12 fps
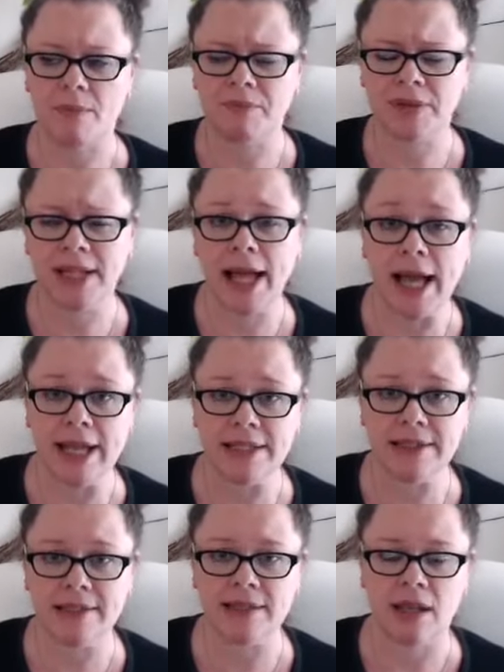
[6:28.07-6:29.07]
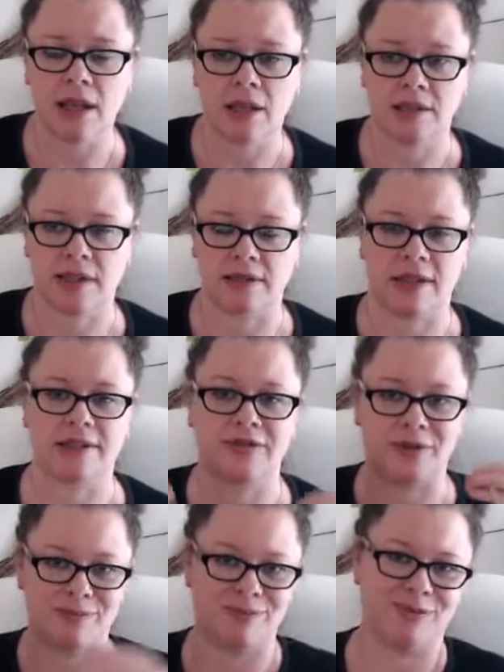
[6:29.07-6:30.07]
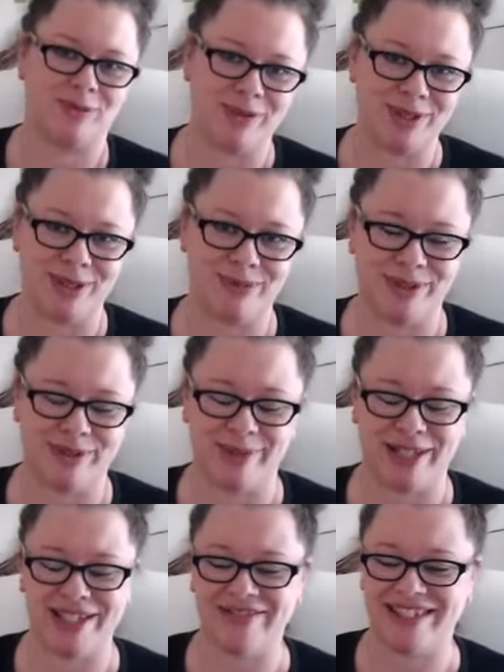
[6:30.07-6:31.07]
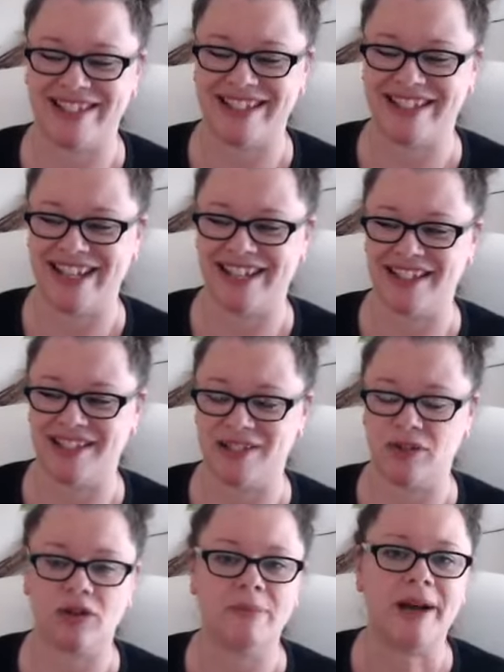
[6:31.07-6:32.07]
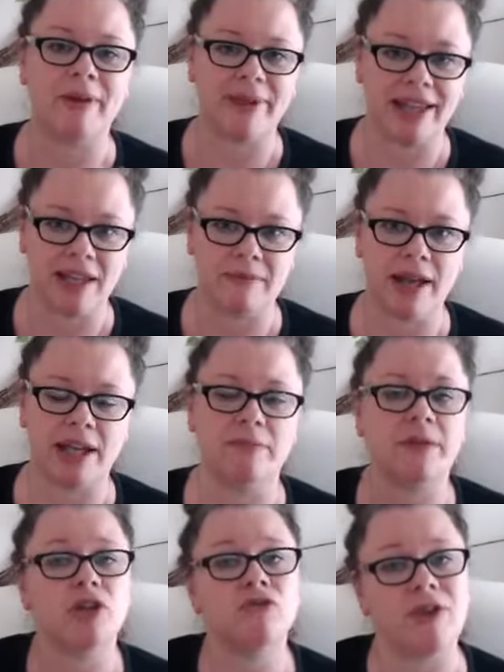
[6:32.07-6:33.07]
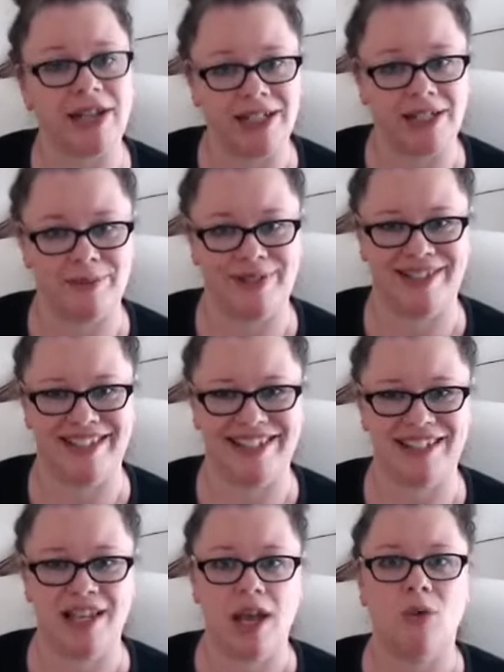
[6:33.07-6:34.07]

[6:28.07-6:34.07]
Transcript: Plus, so that's from the business perspective, as I said. It's not about making money, but you're running a business.